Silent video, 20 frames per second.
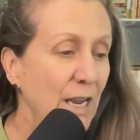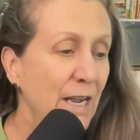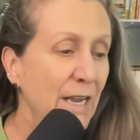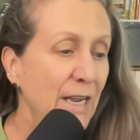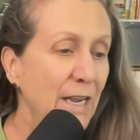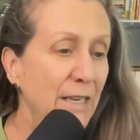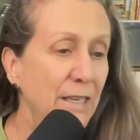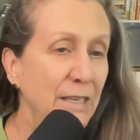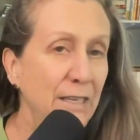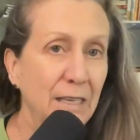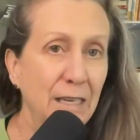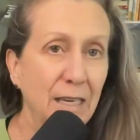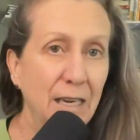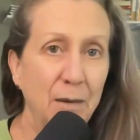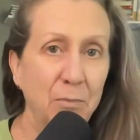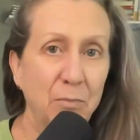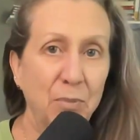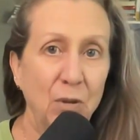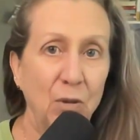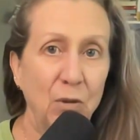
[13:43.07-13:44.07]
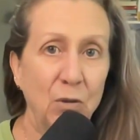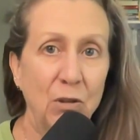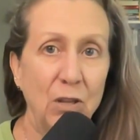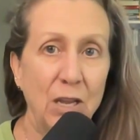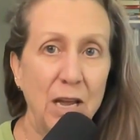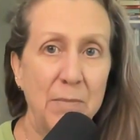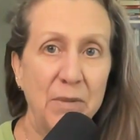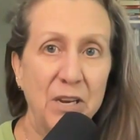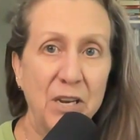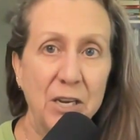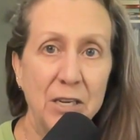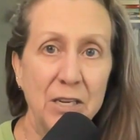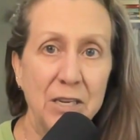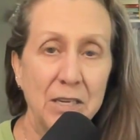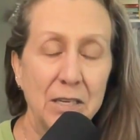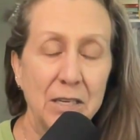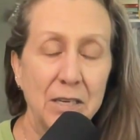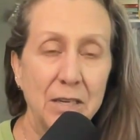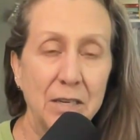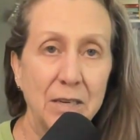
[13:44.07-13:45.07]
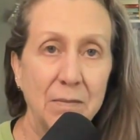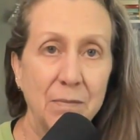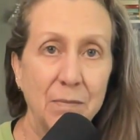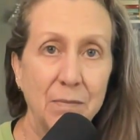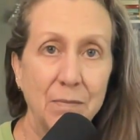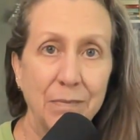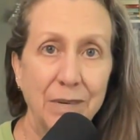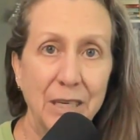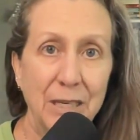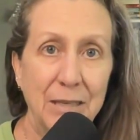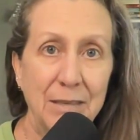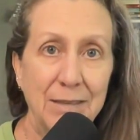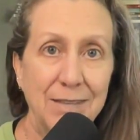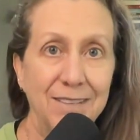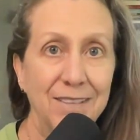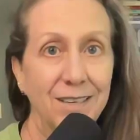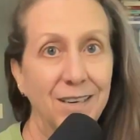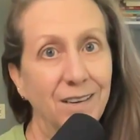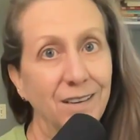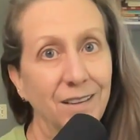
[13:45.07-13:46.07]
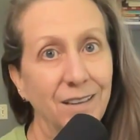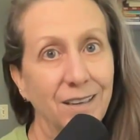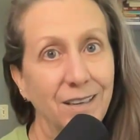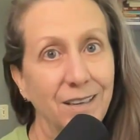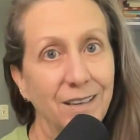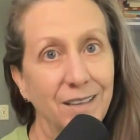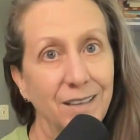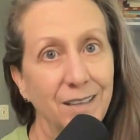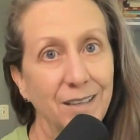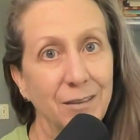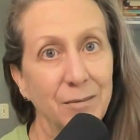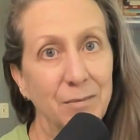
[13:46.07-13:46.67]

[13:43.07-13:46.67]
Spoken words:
and I put a little lemon in it because I like